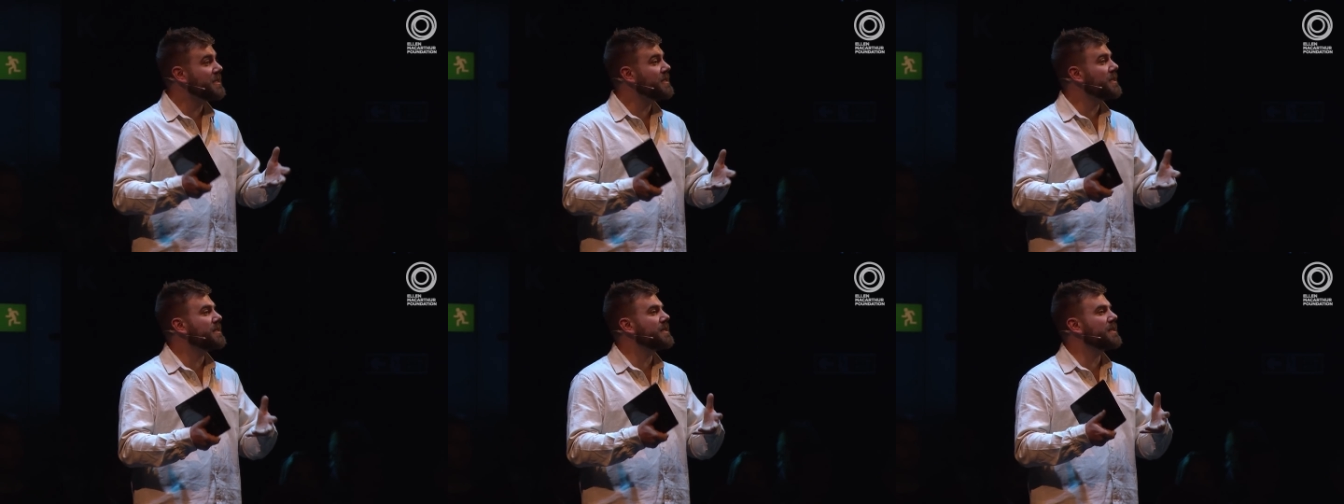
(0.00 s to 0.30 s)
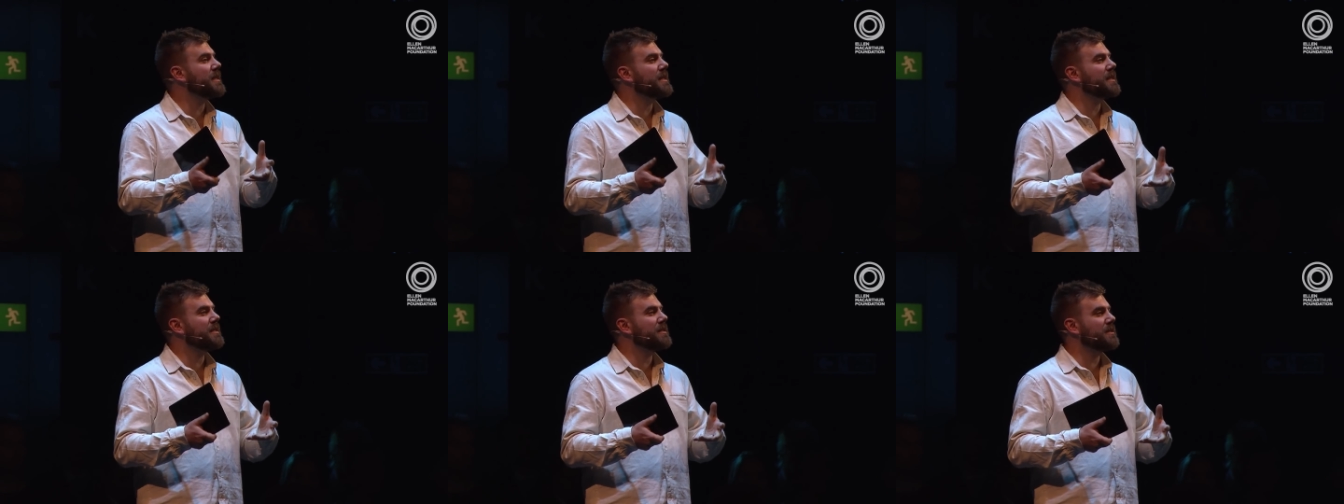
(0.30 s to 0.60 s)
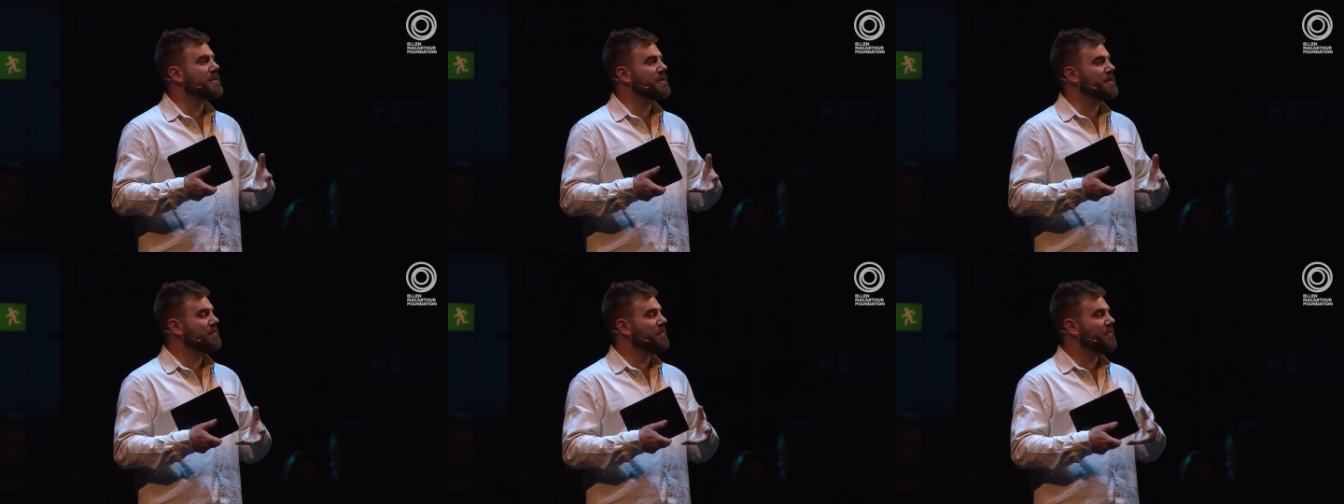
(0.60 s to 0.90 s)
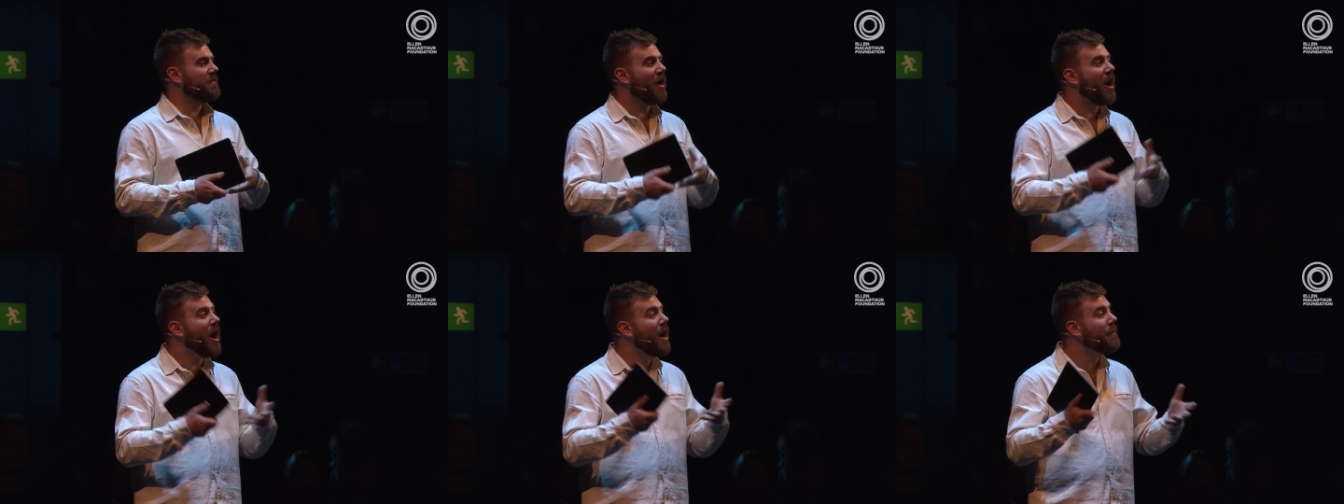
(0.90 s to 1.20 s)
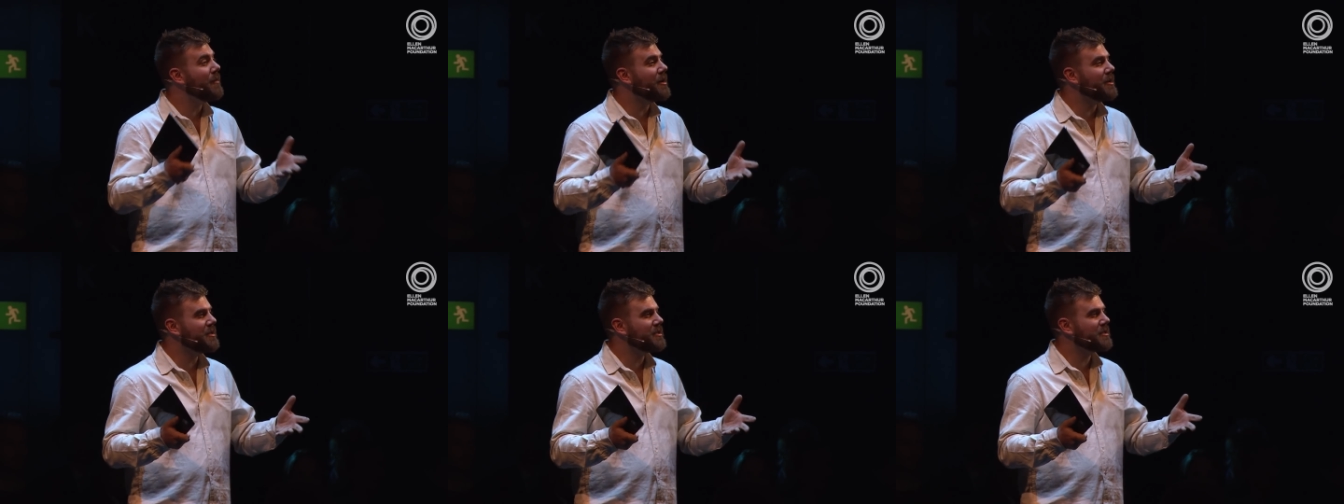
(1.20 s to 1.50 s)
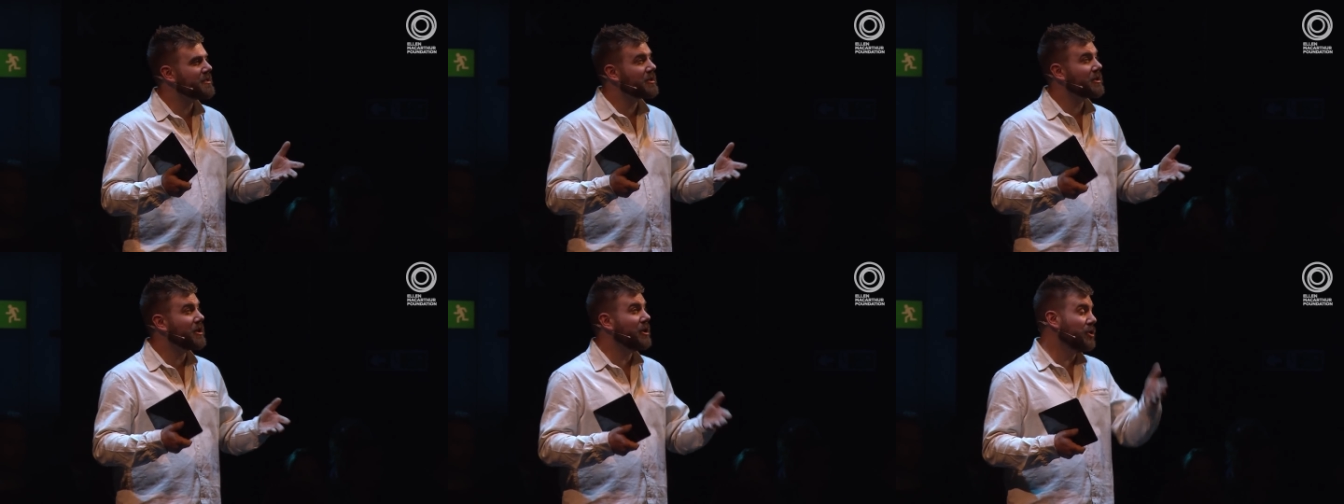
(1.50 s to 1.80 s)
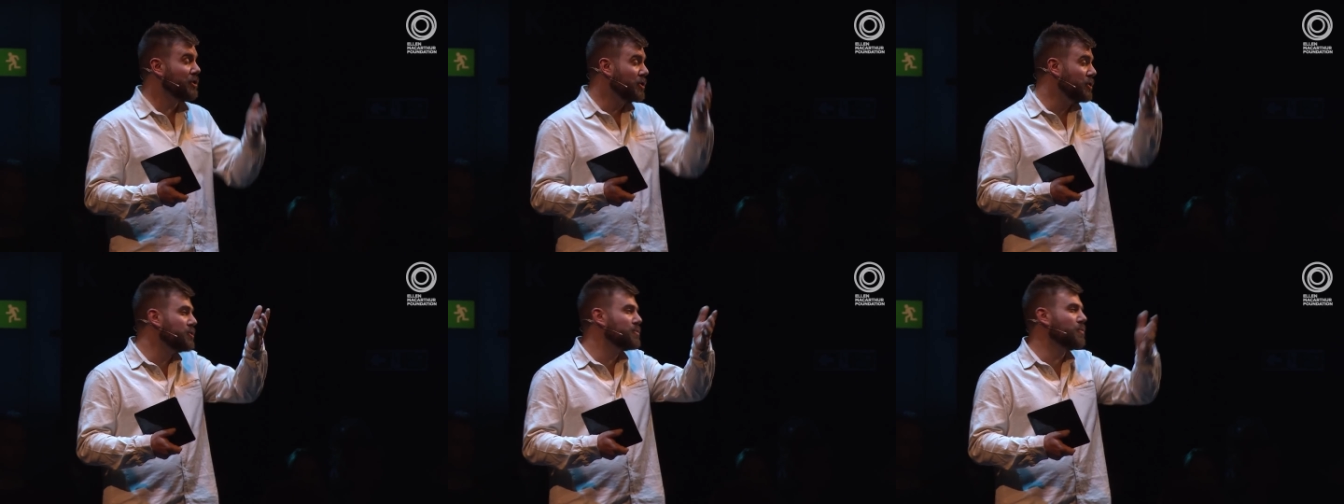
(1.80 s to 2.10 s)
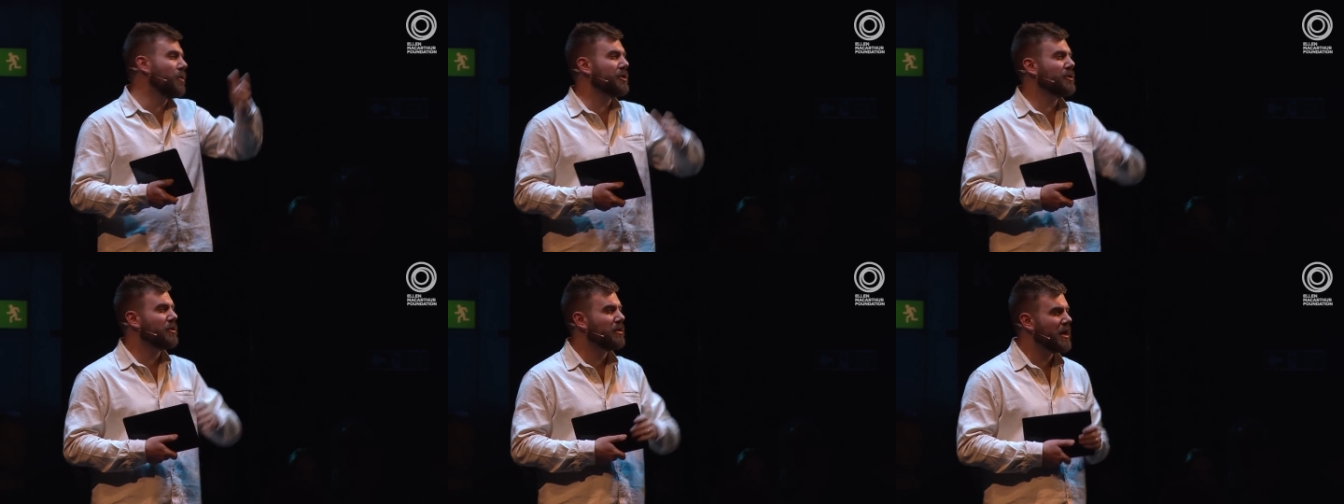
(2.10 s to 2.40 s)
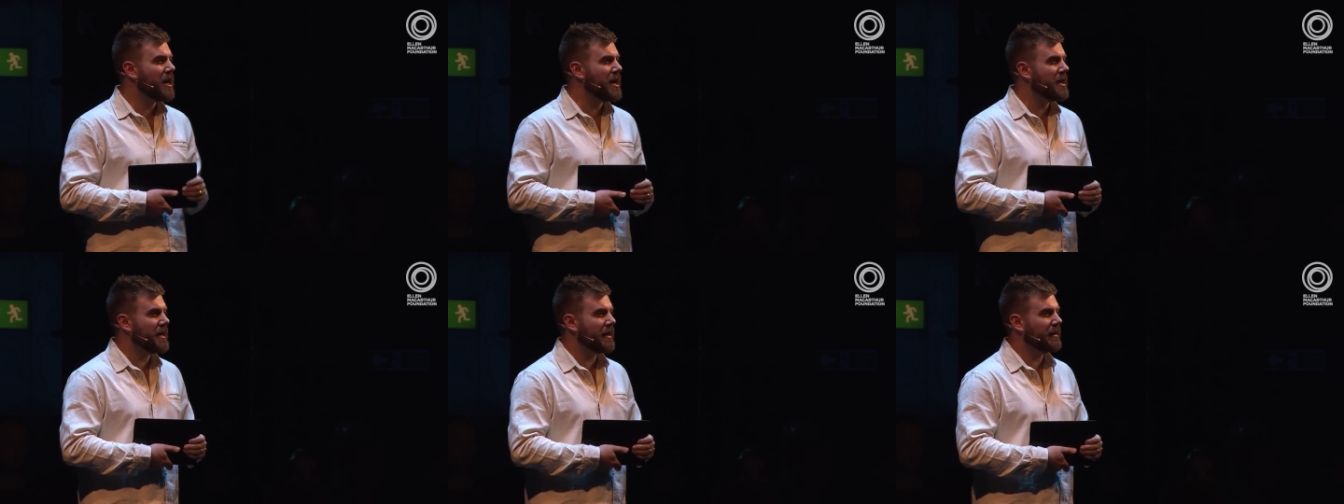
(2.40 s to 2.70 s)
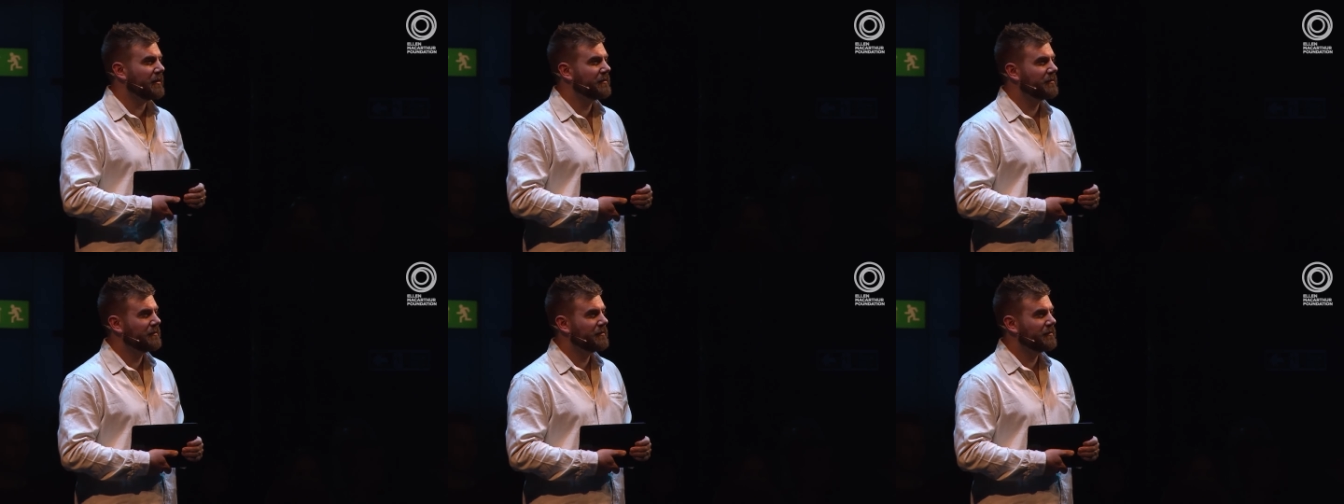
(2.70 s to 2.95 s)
businesses, farmers can use what you're learning?